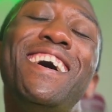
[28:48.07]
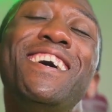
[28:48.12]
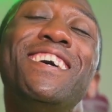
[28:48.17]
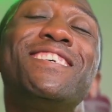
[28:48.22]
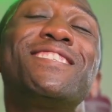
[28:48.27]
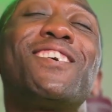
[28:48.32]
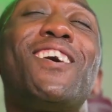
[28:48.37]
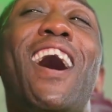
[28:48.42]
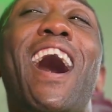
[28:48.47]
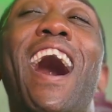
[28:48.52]

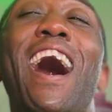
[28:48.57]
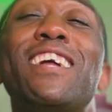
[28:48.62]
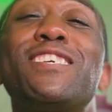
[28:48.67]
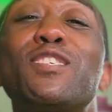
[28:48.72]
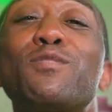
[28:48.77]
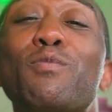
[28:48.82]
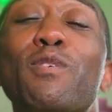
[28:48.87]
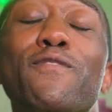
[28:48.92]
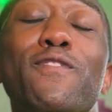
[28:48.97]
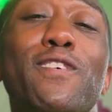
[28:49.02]
So I
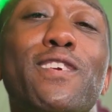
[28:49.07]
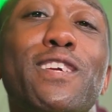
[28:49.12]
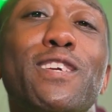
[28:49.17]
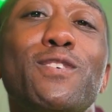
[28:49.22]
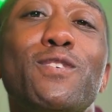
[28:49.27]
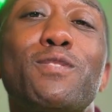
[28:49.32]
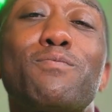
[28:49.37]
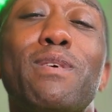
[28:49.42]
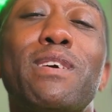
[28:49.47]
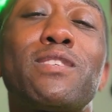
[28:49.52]
just prefer to
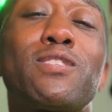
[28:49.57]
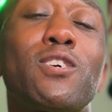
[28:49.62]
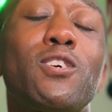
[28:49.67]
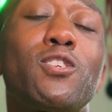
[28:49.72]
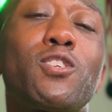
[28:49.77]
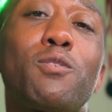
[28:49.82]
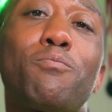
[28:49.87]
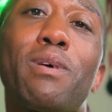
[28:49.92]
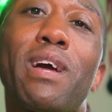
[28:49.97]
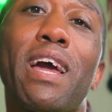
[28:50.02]
use my
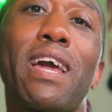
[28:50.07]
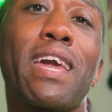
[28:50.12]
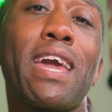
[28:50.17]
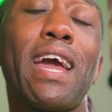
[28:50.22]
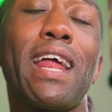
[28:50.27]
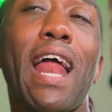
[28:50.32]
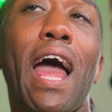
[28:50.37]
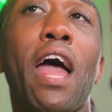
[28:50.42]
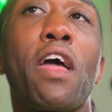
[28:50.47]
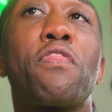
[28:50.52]
serger. But
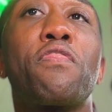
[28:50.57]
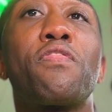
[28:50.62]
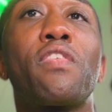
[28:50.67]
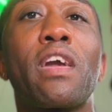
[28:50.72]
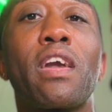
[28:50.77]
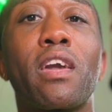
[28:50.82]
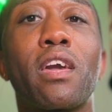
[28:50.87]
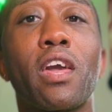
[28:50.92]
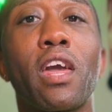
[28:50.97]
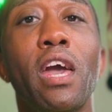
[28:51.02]
again, I
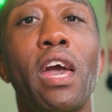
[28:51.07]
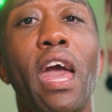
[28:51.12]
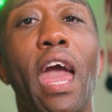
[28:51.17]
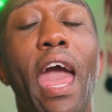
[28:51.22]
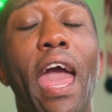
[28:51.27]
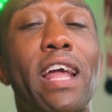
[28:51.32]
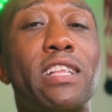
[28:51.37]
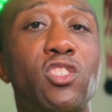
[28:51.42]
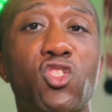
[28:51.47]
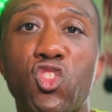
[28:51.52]
think
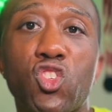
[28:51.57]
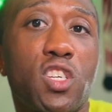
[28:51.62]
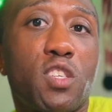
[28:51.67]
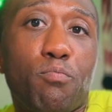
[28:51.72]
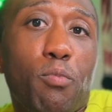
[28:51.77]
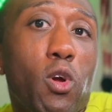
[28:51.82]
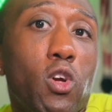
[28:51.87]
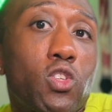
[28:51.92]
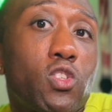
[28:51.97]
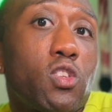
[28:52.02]
it's just
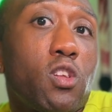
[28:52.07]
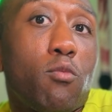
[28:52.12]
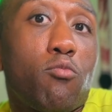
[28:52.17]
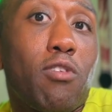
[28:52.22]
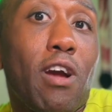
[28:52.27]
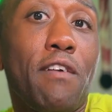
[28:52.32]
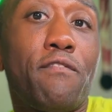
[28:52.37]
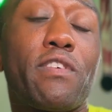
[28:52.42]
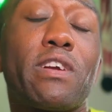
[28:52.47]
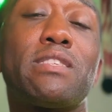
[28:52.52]
personal
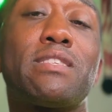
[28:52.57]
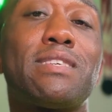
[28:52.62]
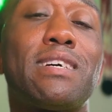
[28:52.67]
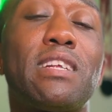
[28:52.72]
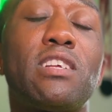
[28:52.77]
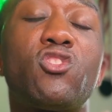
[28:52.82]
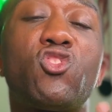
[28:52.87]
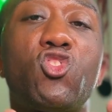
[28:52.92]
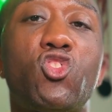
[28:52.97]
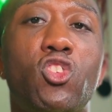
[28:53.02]
preference and
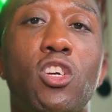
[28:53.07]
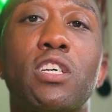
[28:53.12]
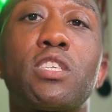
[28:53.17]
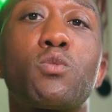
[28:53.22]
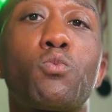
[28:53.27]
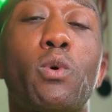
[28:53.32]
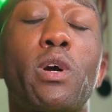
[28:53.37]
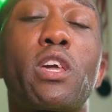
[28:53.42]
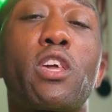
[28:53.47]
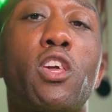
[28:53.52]
it's
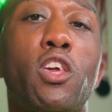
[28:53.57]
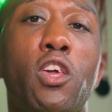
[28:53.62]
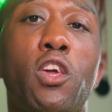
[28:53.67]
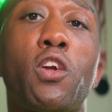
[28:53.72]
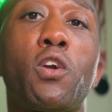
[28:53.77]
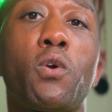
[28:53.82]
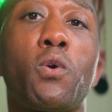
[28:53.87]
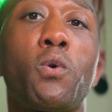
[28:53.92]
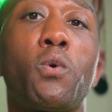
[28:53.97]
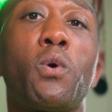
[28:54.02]
just what
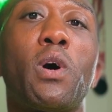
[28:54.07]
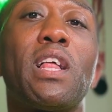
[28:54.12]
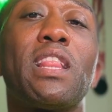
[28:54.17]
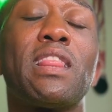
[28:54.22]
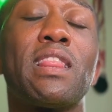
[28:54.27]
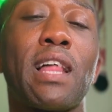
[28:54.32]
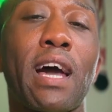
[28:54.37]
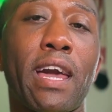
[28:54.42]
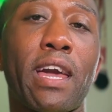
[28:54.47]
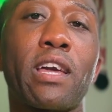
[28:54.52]
you
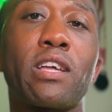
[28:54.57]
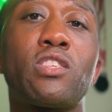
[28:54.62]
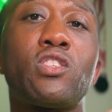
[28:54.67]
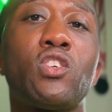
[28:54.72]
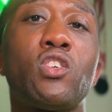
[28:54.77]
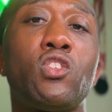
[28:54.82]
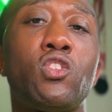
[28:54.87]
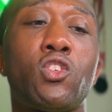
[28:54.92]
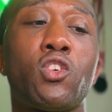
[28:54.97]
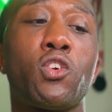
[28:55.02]
like
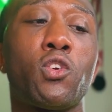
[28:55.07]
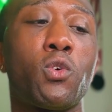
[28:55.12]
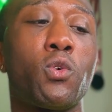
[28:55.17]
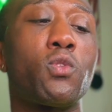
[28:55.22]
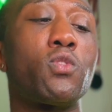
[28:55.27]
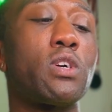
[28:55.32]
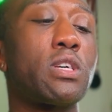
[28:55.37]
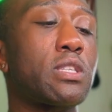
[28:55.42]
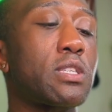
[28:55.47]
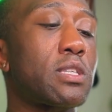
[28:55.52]
to do.
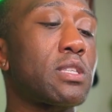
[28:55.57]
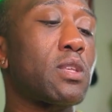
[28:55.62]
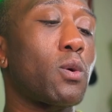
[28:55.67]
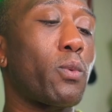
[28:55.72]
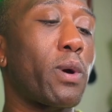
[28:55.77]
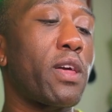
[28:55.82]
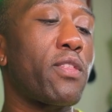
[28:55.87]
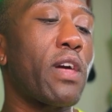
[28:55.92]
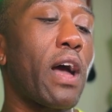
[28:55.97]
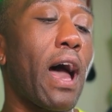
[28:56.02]
This is the
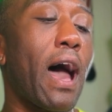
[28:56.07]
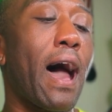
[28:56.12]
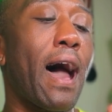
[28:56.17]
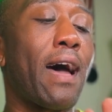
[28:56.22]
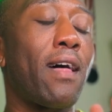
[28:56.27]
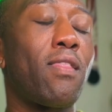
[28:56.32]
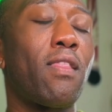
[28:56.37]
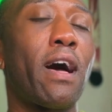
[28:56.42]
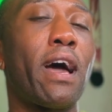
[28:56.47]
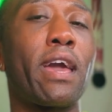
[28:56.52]
way that
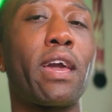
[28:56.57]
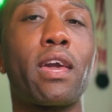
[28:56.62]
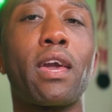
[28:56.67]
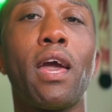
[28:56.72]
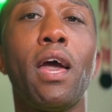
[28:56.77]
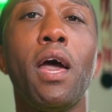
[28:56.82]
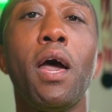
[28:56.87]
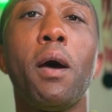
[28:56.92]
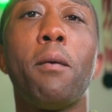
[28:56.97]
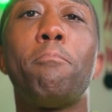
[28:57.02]
I like
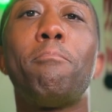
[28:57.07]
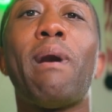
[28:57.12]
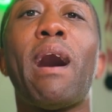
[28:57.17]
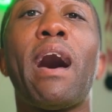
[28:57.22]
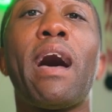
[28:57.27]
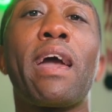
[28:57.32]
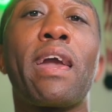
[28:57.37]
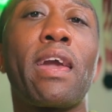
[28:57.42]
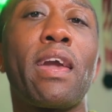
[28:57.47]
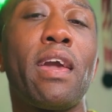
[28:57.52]

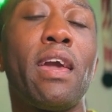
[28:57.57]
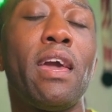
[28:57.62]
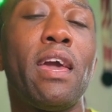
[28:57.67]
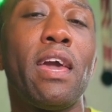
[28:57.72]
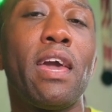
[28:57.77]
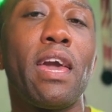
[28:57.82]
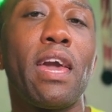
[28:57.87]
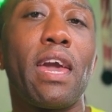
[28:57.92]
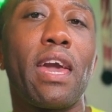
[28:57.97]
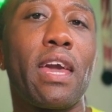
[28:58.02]
my
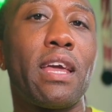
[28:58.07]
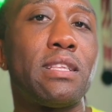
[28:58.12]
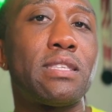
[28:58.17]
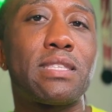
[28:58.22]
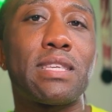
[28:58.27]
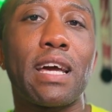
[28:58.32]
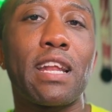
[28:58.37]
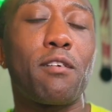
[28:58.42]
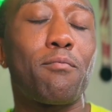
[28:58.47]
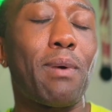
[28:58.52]

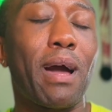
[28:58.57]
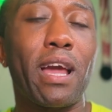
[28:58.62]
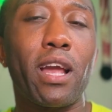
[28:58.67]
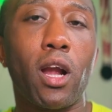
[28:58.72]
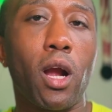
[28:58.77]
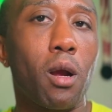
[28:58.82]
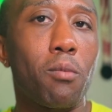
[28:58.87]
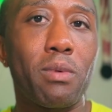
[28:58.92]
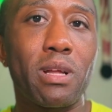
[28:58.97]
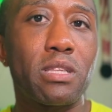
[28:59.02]
inside of my
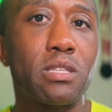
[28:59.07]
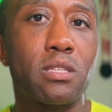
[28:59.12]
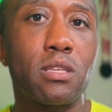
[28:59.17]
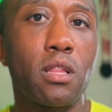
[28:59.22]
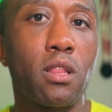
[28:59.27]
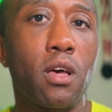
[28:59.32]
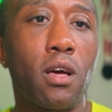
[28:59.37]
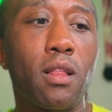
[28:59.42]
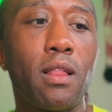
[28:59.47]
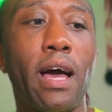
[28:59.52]
garments to
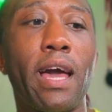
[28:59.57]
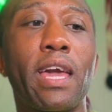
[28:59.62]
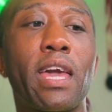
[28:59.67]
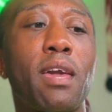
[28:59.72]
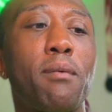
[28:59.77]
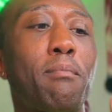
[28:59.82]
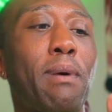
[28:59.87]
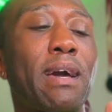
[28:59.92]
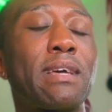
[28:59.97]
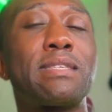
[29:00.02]
look like
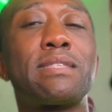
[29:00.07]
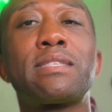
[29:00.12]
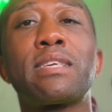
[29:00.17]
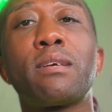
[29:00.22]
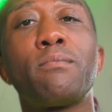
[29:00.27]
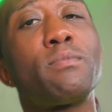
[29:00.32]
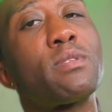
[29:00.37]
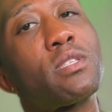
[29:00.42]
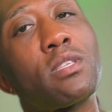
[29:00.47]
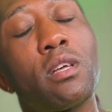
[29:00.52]
and my
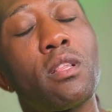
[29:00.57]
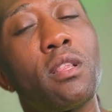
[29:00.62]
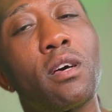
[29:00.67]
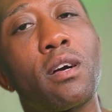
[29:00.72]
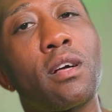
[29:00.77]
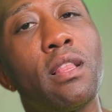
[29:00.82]
seams to look